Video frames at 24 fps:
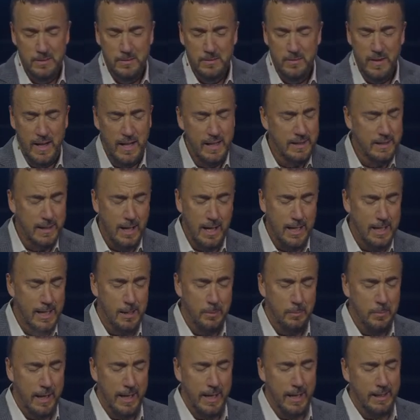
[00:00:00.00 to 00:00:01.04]
Faith not in
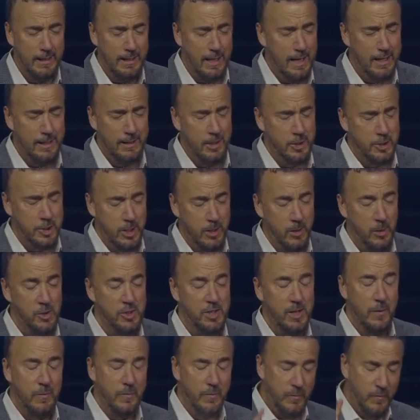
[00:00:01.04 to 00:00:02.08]
a man, not in a
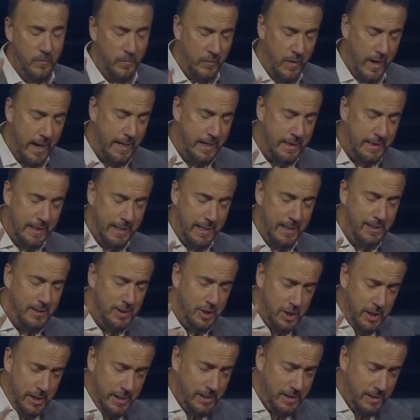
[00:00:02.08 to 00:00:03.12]
church, a faith in
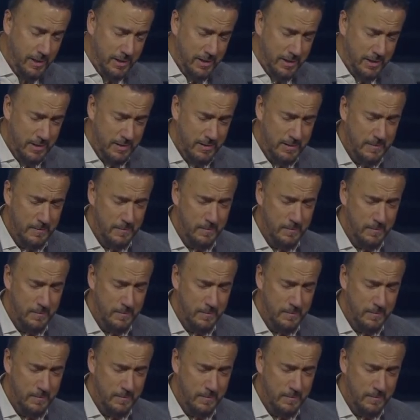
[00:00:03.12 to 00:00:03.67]
Jesus.